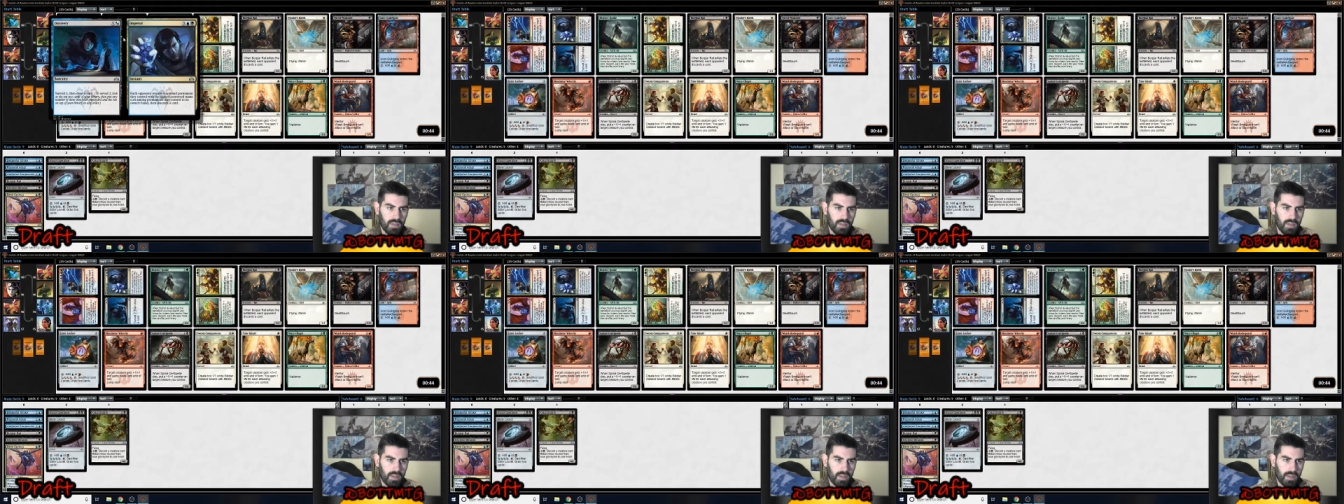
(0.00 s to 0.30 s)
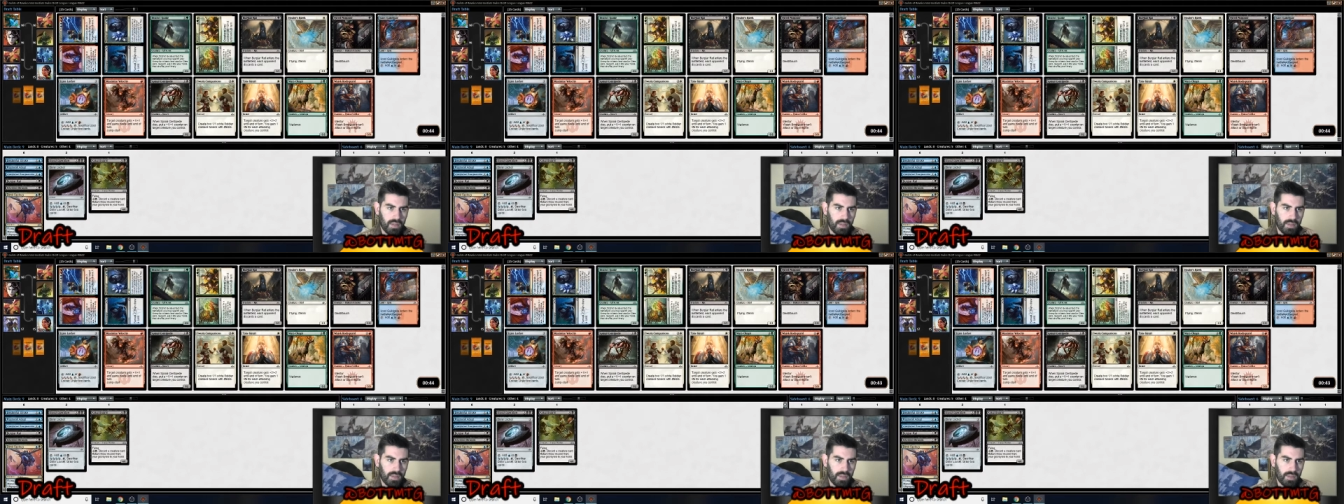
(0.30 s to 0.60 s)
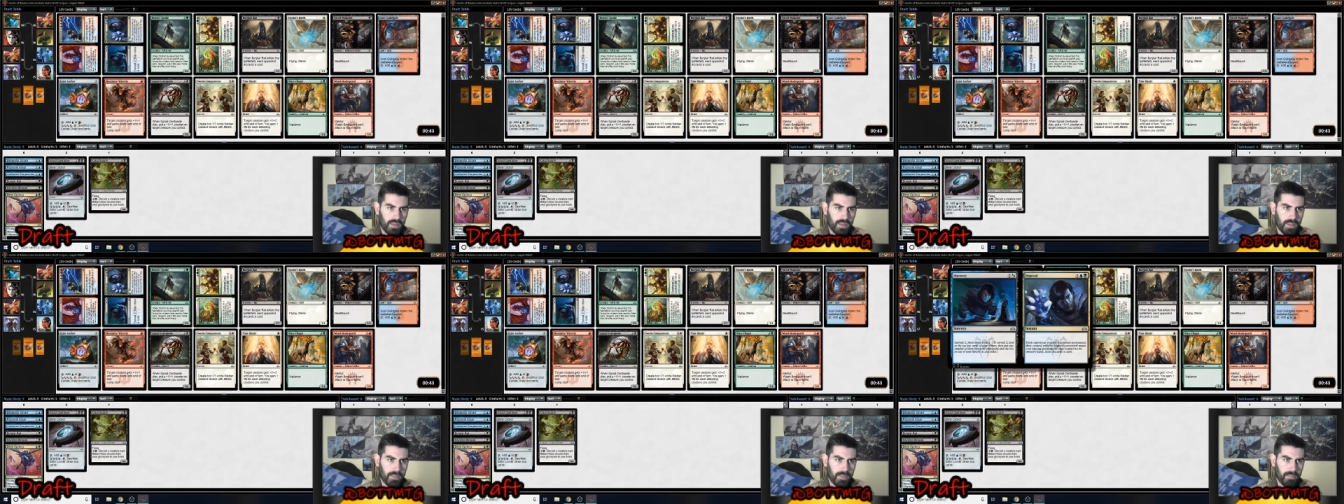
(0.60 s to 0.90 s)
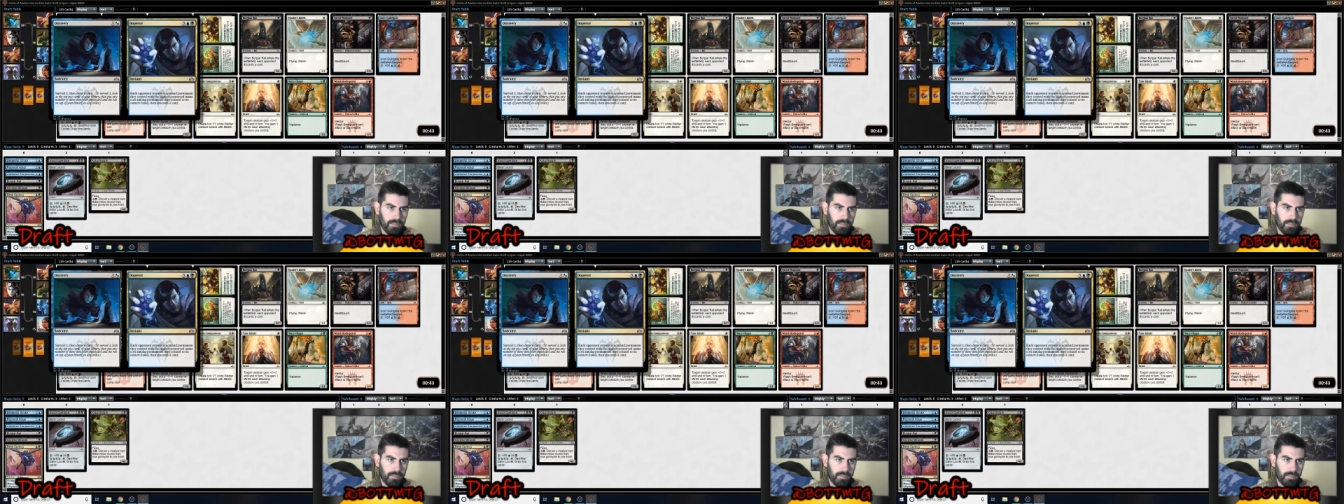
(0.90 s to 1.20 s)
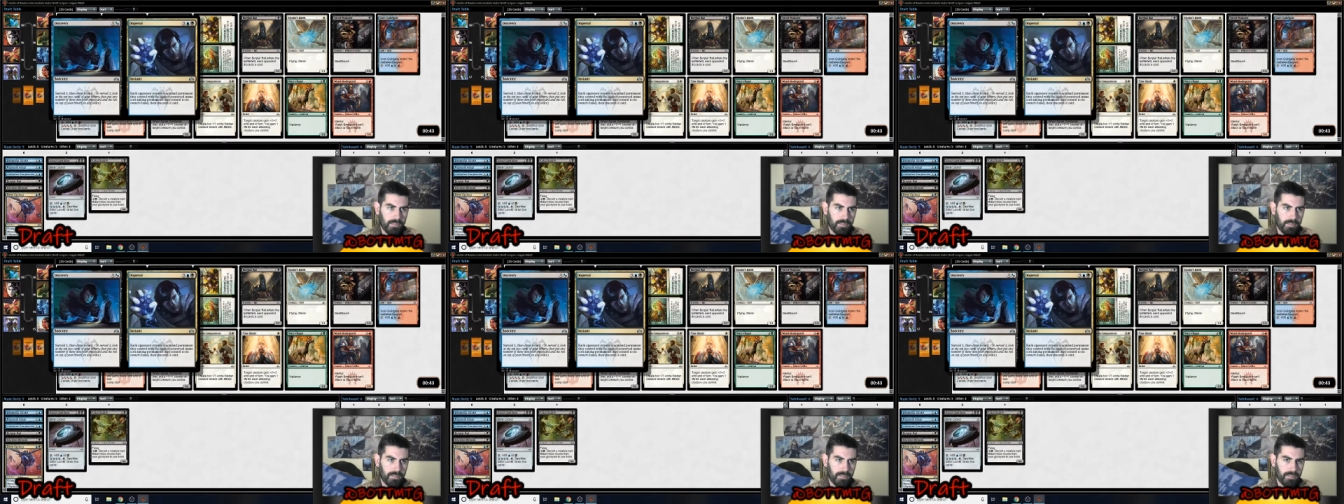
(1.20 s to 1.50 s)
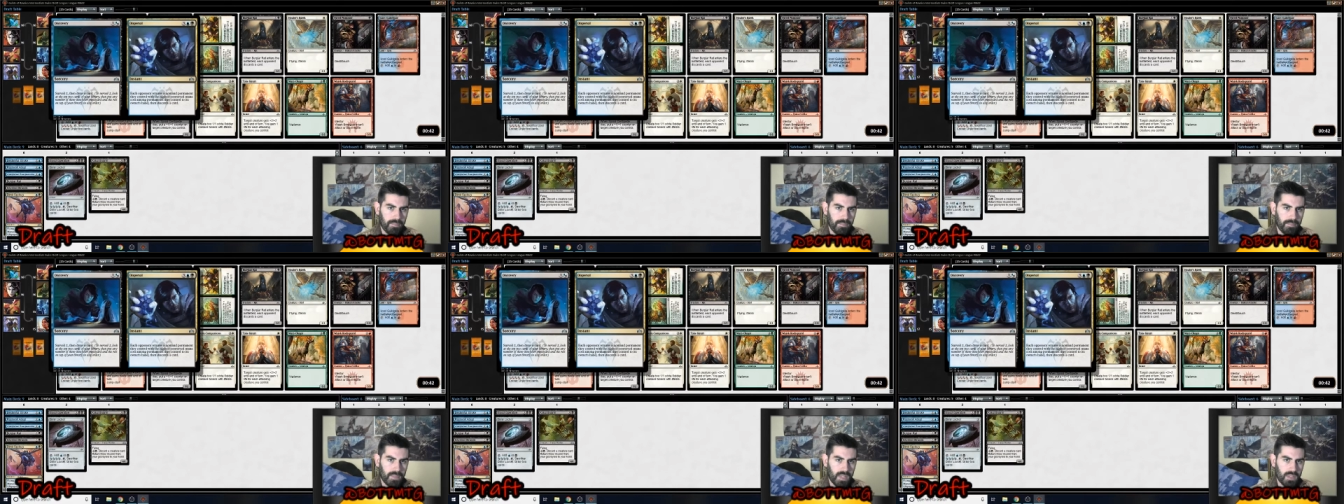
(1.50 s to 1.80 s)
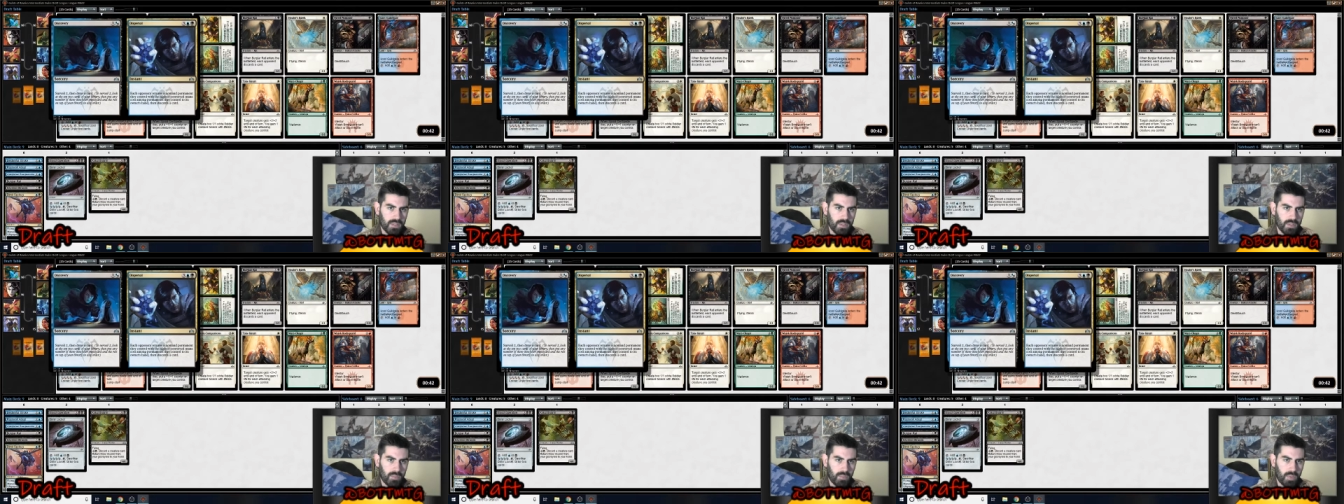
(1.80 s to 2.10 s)

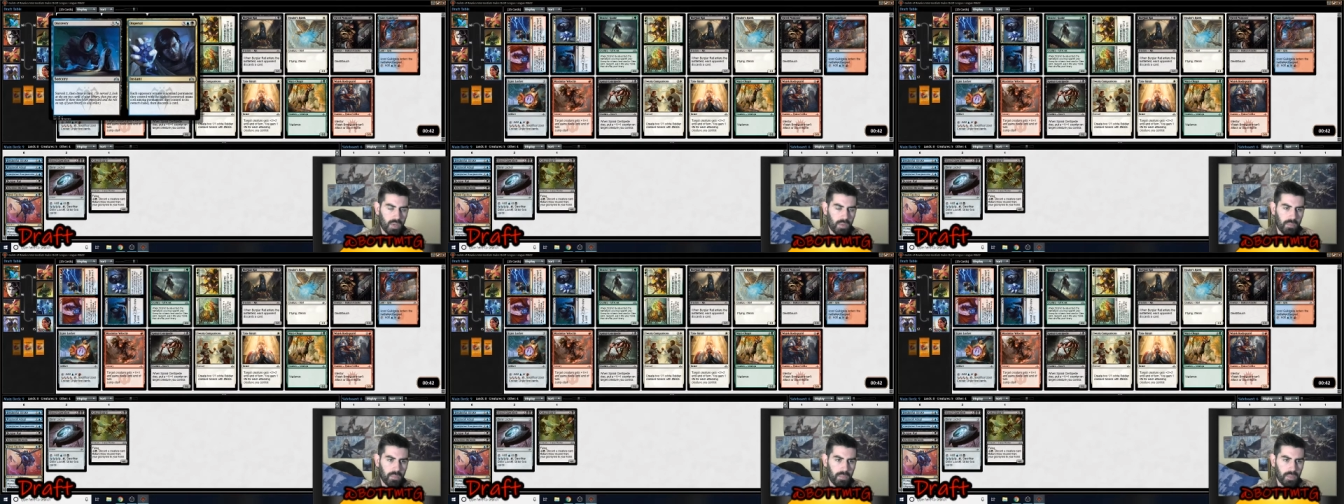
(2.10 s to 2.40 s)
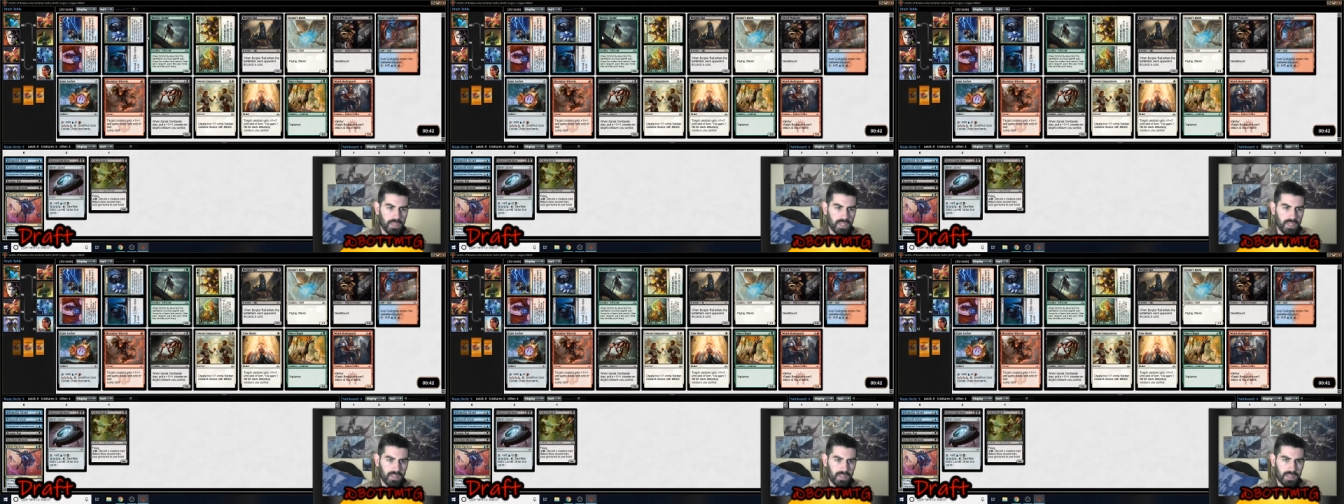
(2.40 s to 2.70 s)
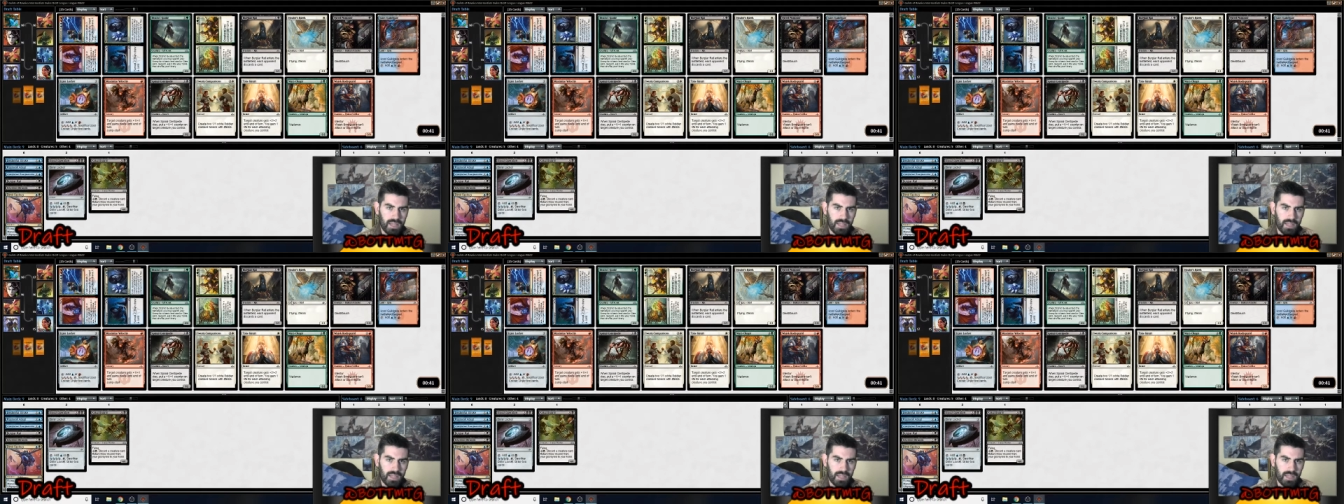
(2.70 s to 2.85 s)
So I'll probably take that.